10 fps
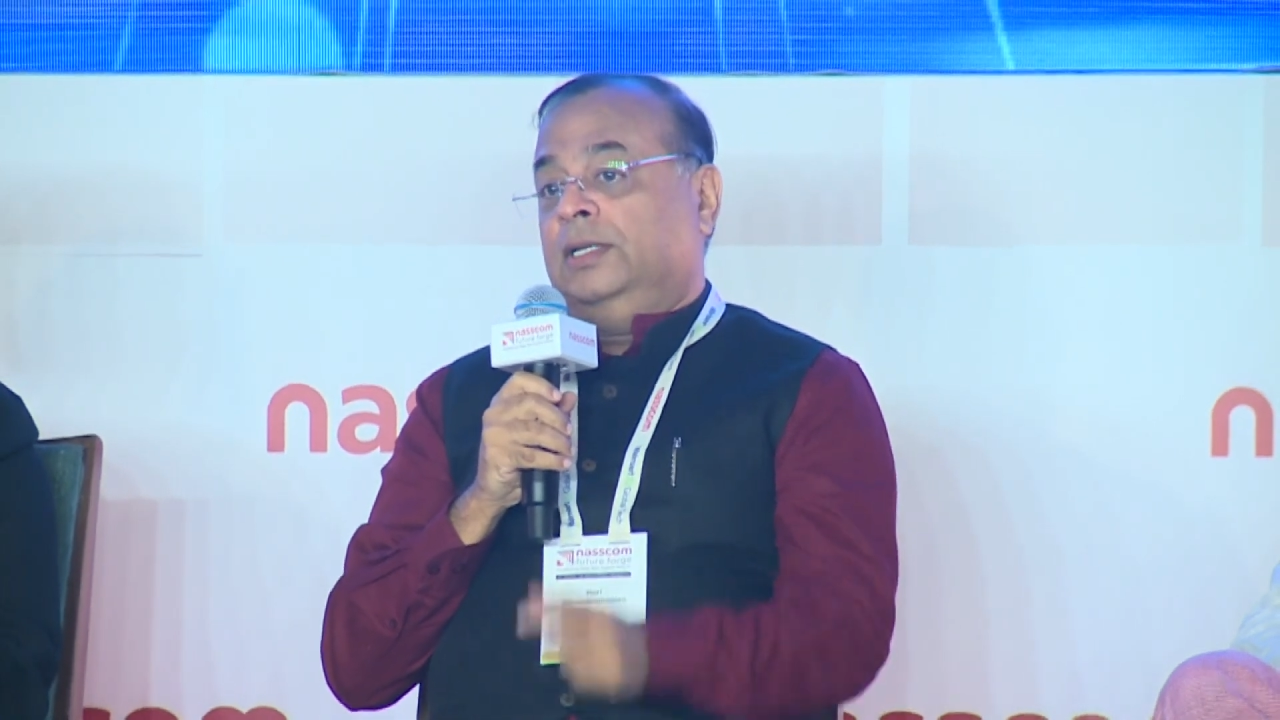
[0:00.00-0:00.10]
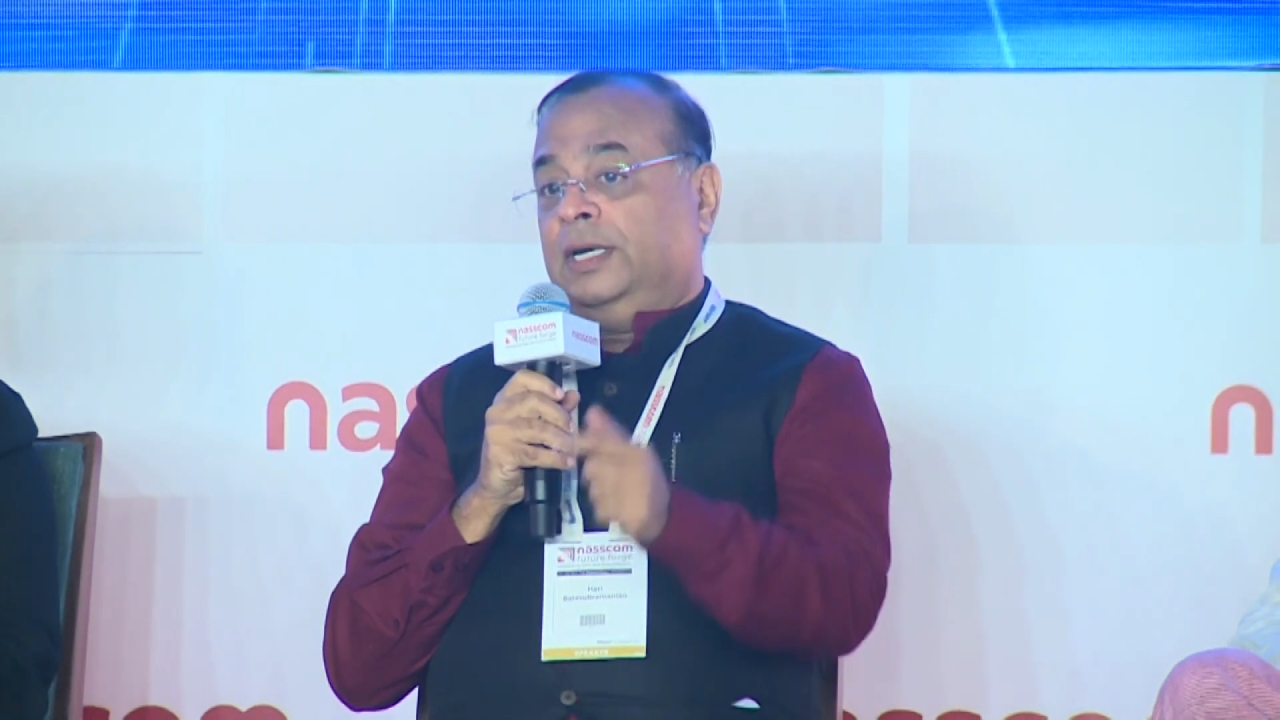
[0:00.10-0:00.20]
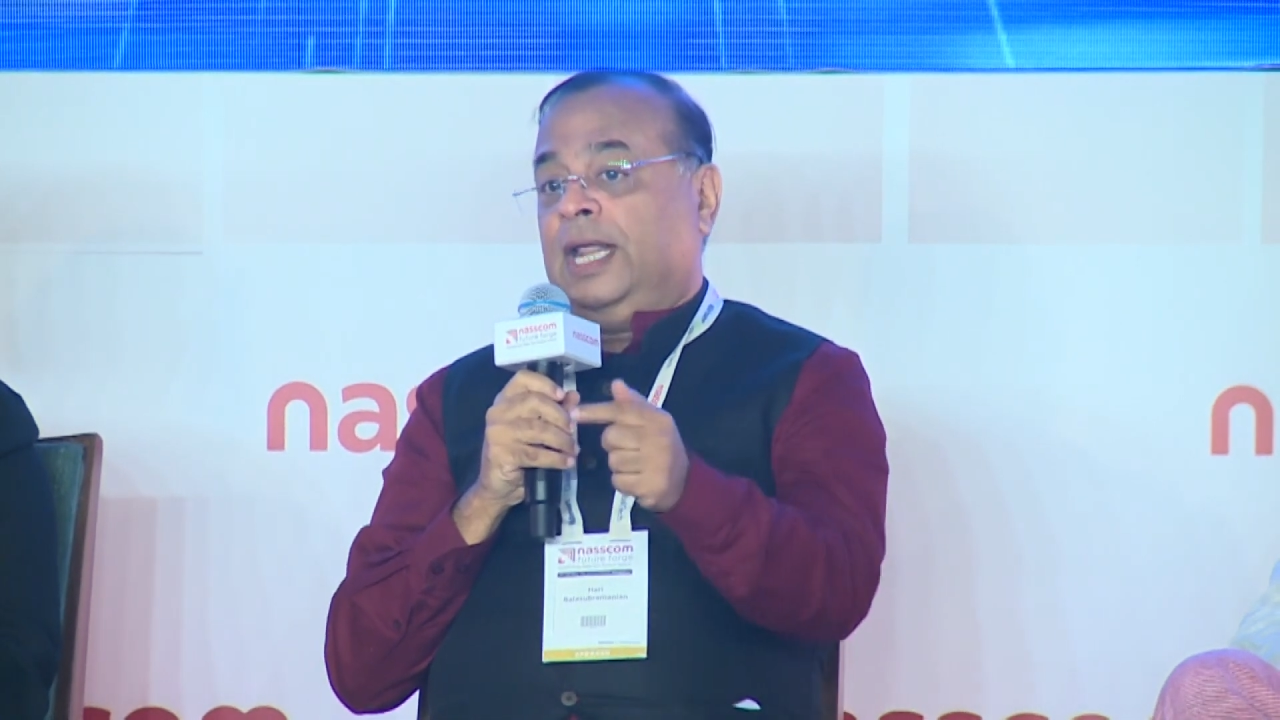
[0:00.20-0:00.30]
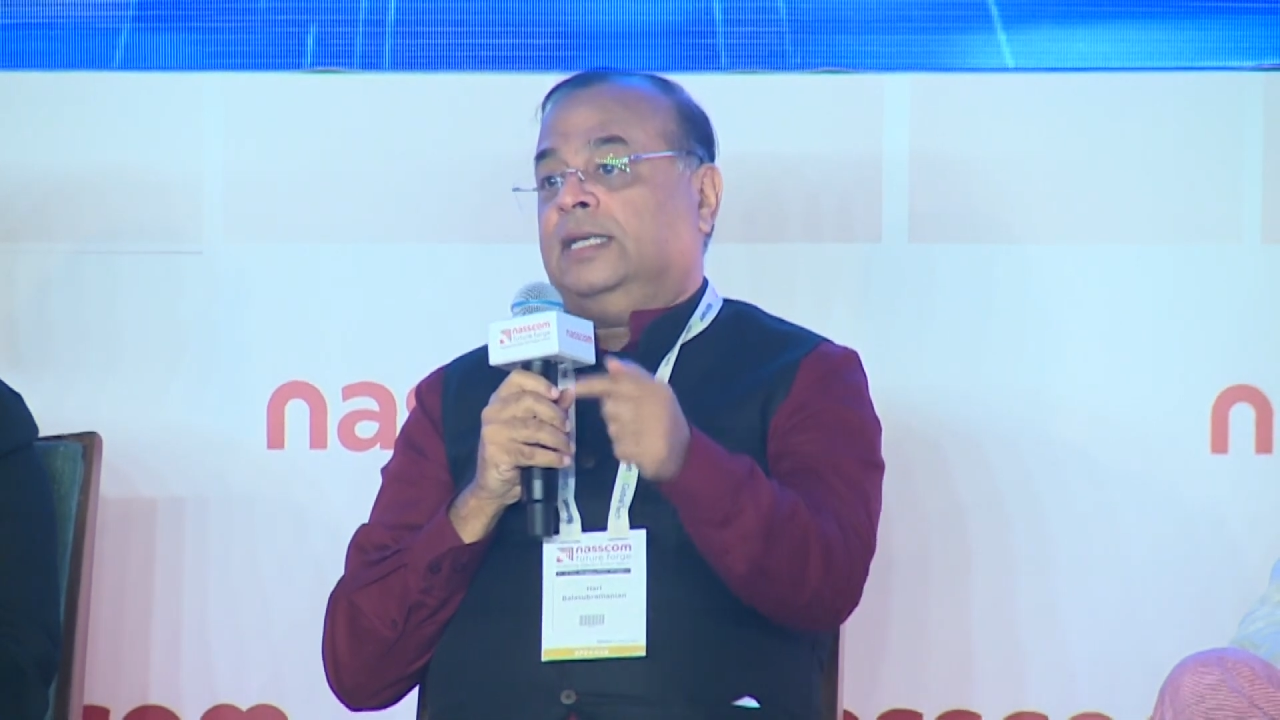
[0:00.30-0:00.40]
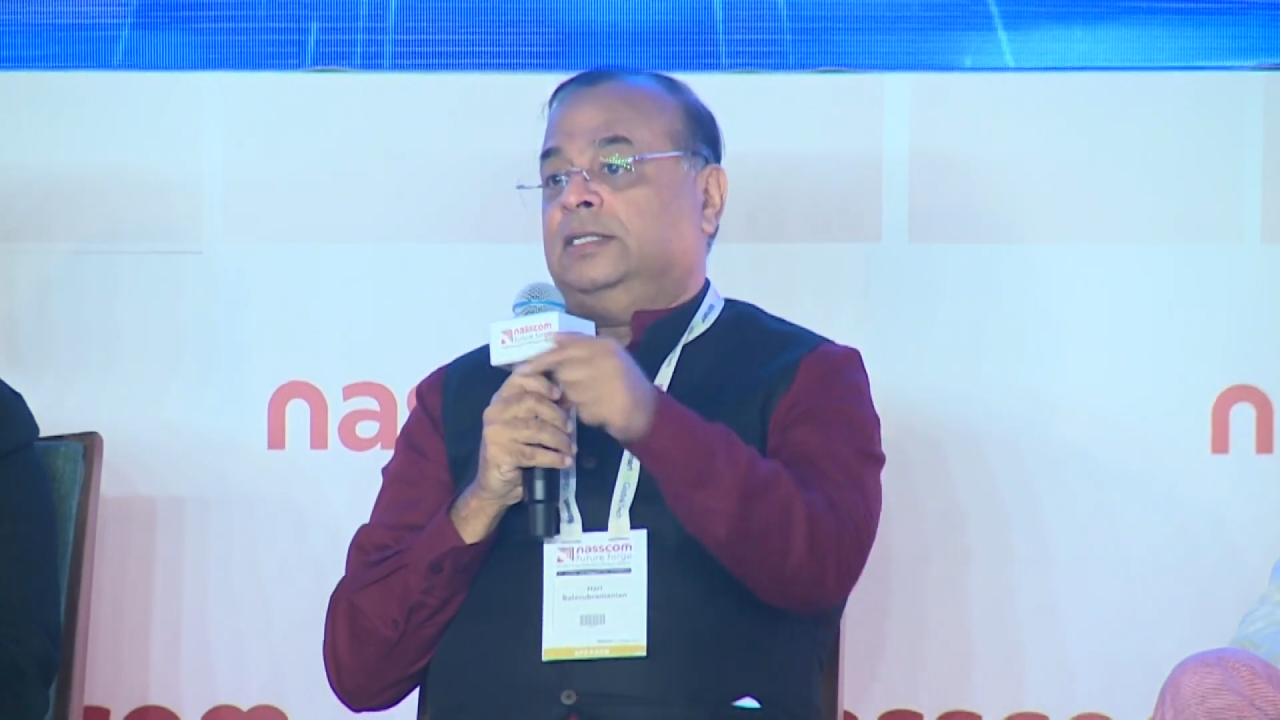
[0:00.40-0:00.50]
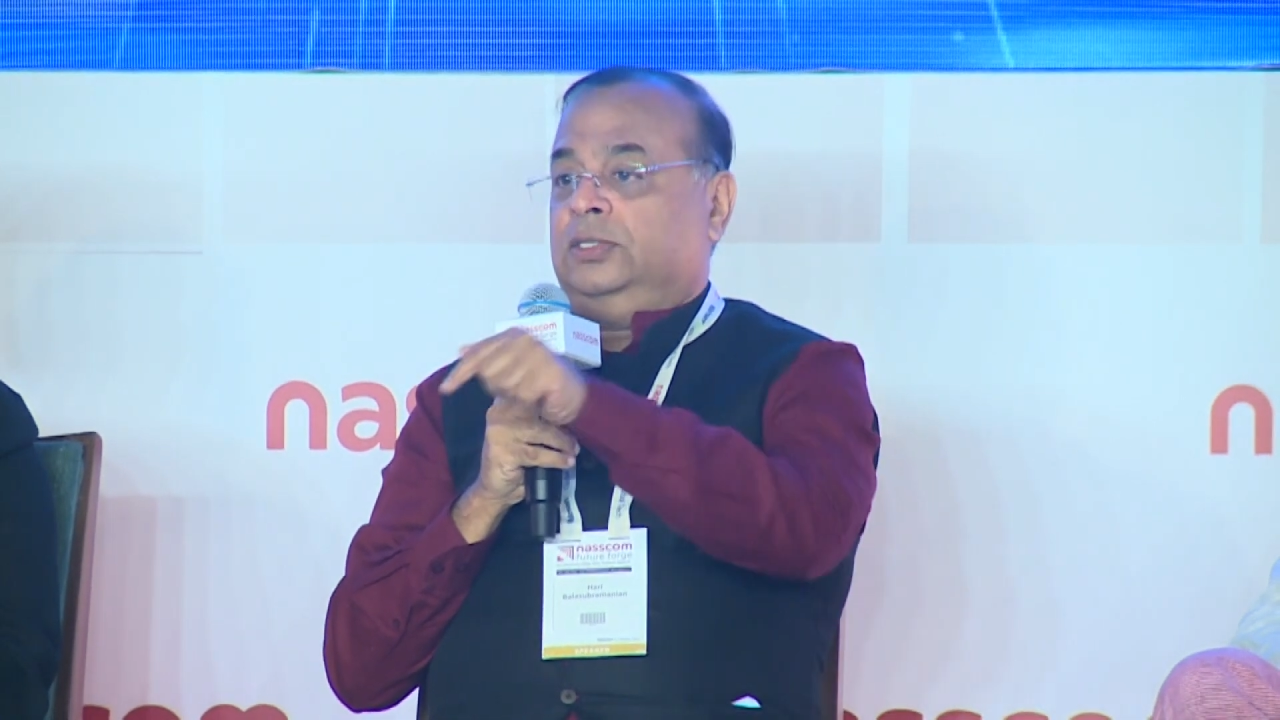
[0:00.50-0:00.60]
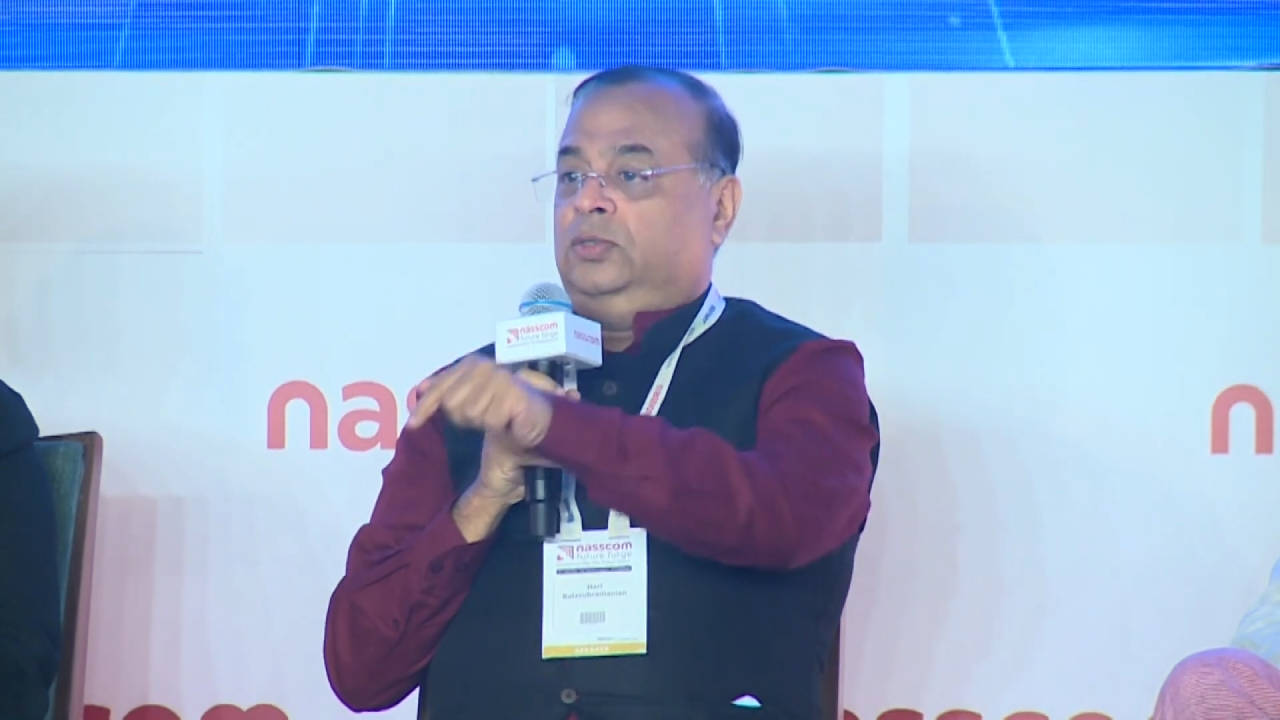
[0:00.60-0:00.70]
The tax has